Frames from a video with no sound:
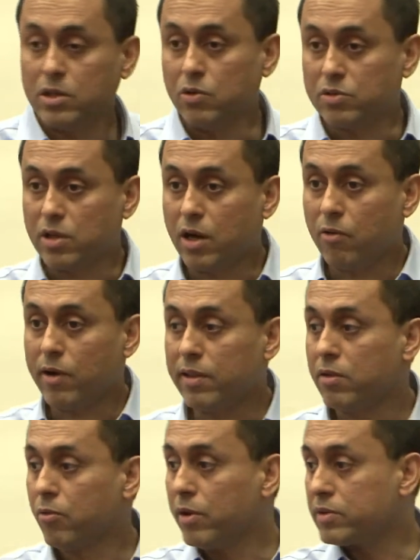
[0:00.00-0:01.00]
you start
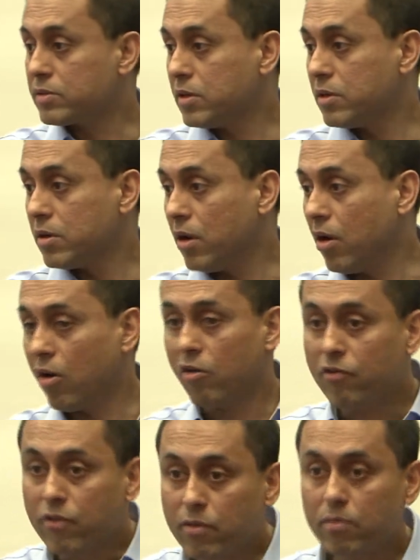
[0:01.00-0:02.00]
running the risk
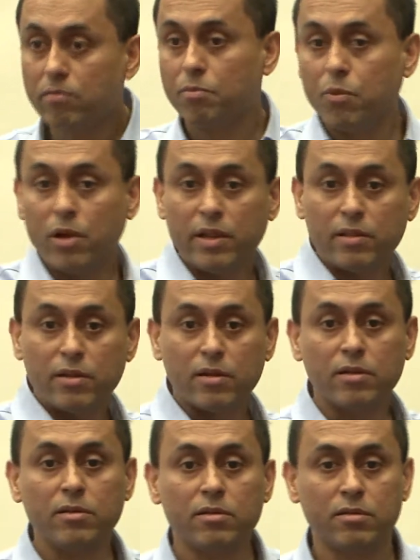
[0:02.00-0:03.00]
of pulling
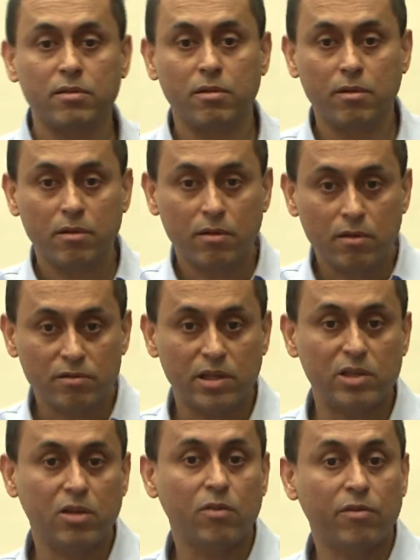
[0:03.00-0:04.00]
the
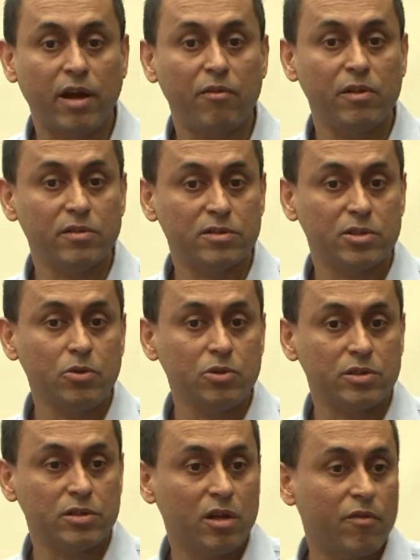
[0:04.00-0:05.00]
center of gravity
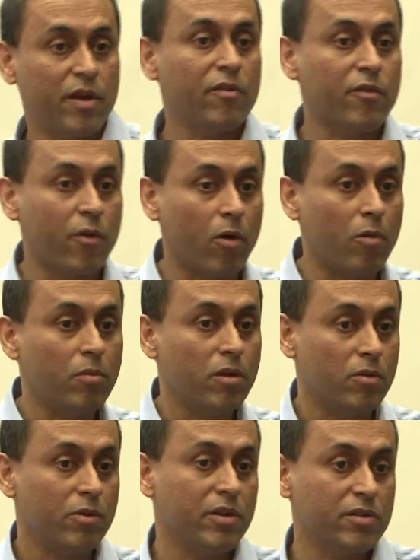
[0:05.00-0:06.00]
institution away from
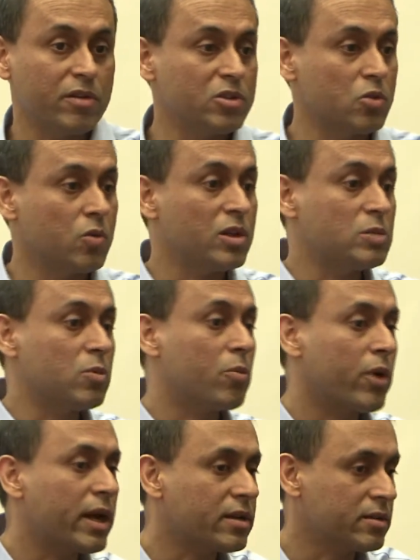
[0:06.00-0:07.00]
research towards more
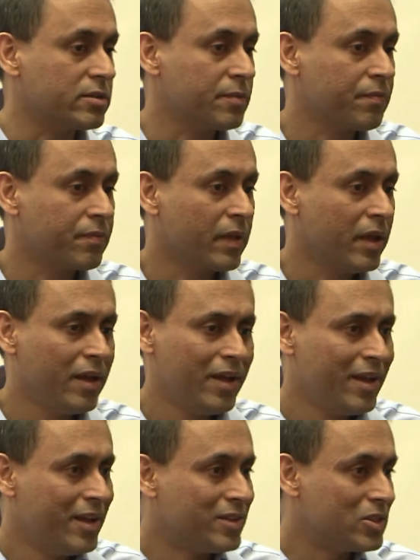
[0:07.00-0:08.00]
practice.
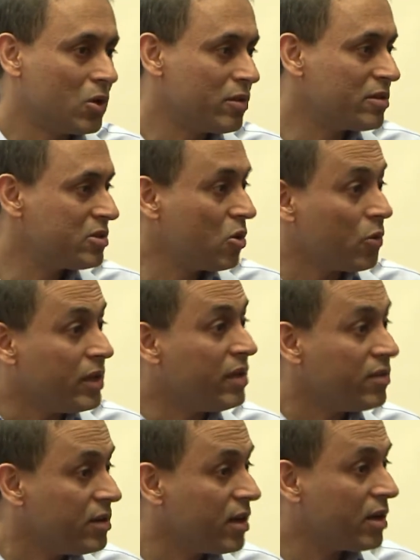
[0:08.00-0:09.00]
So there's no
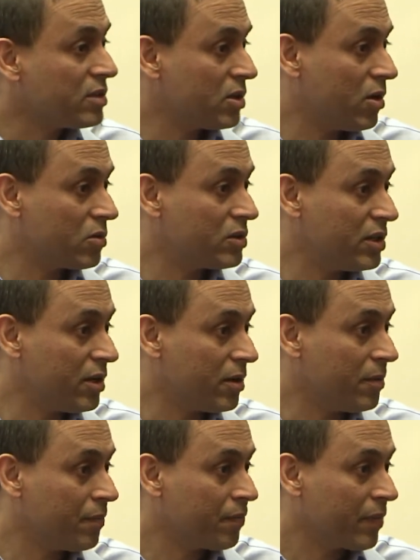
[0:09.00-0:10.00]
easy answer out
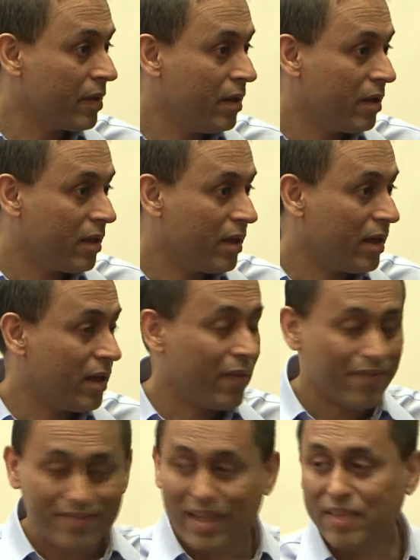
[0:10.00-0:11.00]
here,
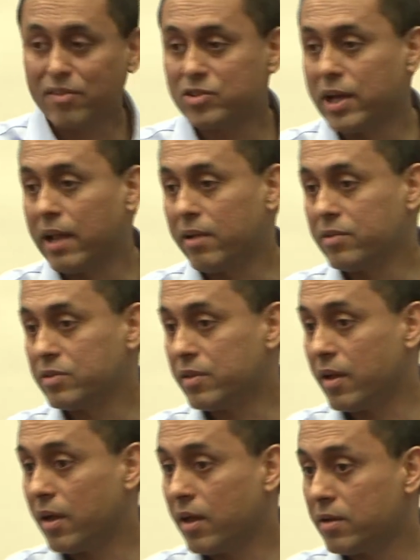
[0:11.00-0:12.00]
and that's a challenge
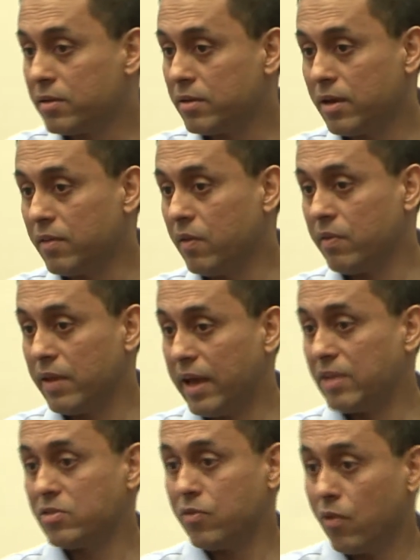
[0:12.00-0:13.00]
that I think the
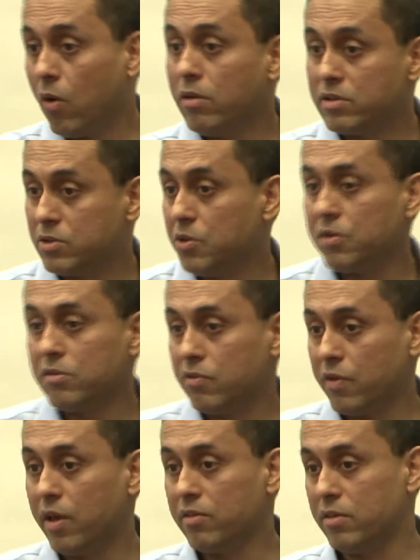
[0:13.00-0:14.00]
heads of all institutions
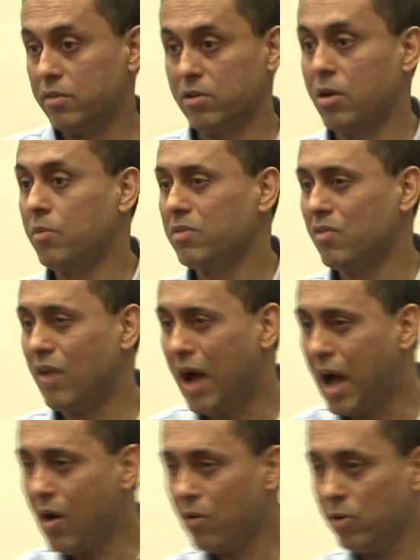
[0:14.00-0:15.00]
face in terms of how